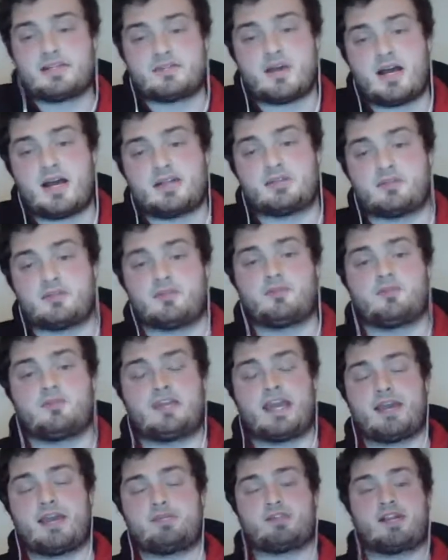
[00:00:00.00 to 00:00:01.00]
he's not had enough
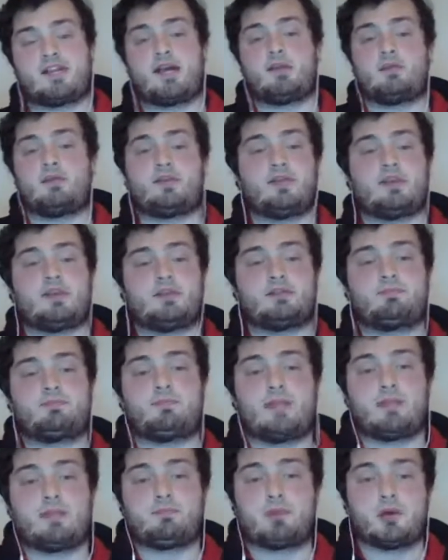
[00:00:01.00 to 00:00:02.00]
game time. I think
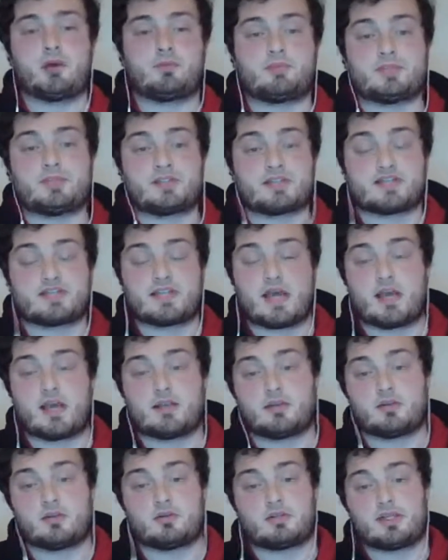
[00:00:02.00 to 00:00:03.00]
Nick Pope is the
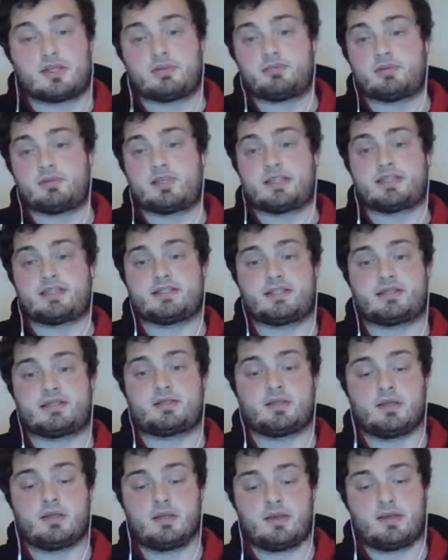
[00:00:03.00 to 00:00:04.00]
starting goalkeeper, like I said.